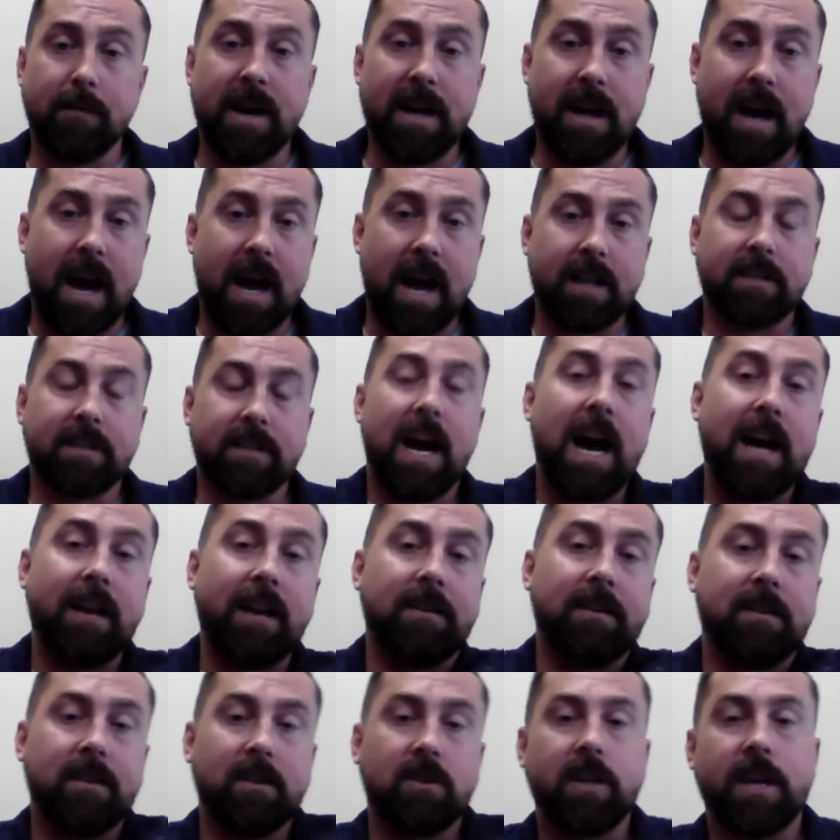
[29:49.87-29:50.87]
I'd highly
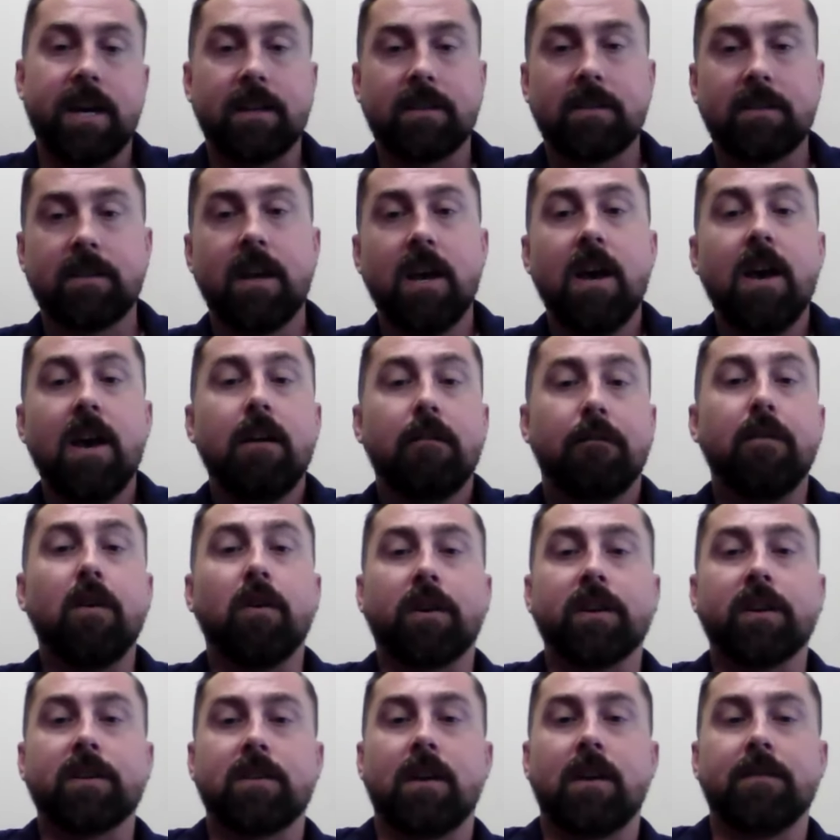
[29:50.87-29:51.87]
suggest
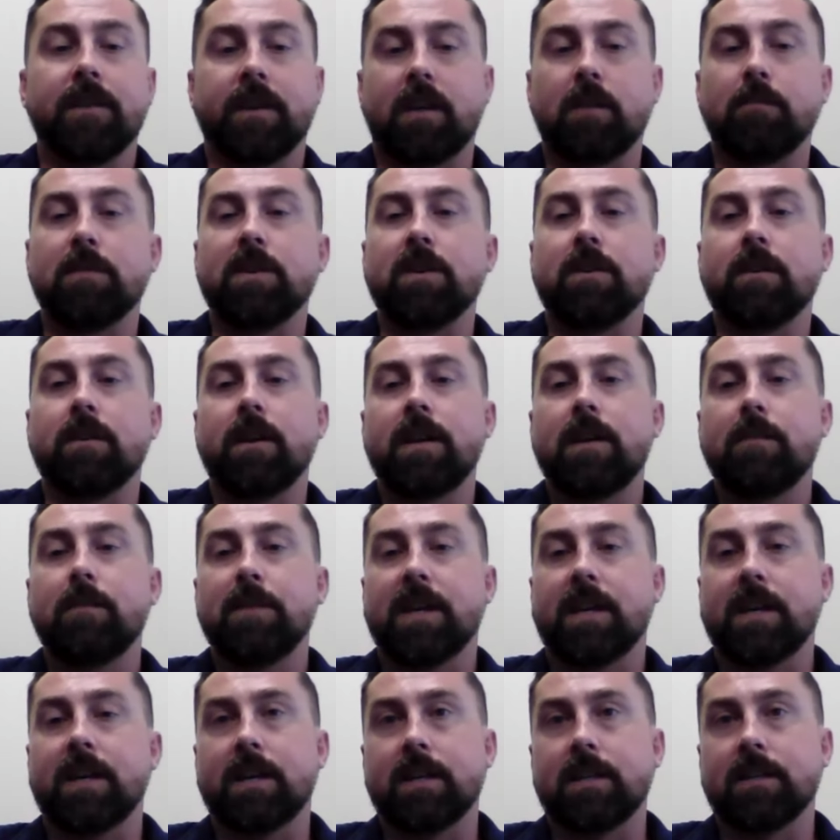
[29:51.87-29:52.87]
focus on the community,
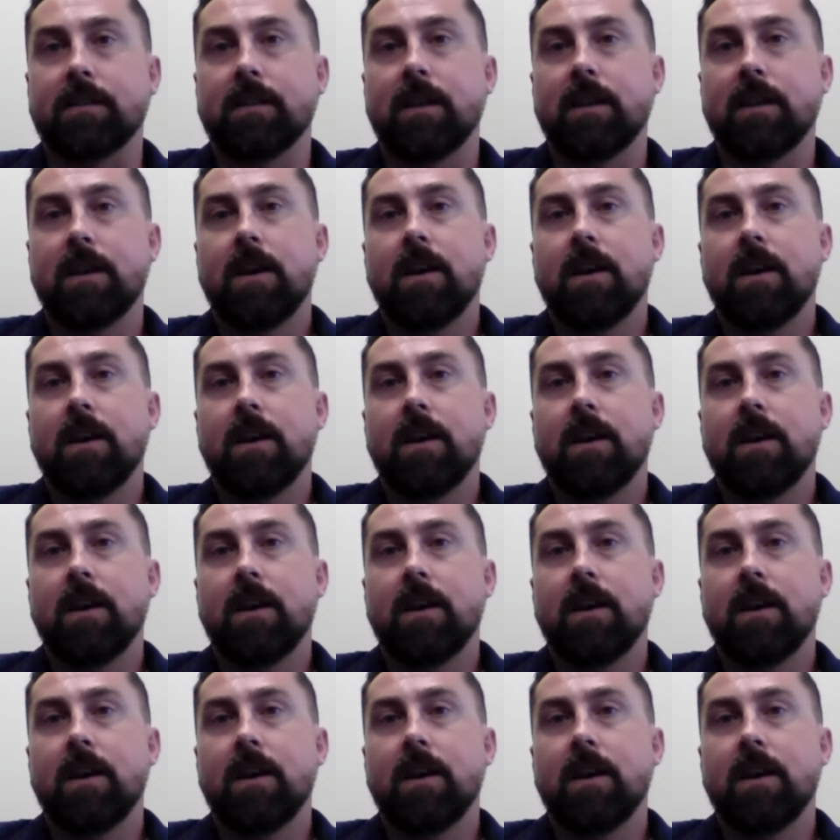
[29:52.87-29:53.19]
because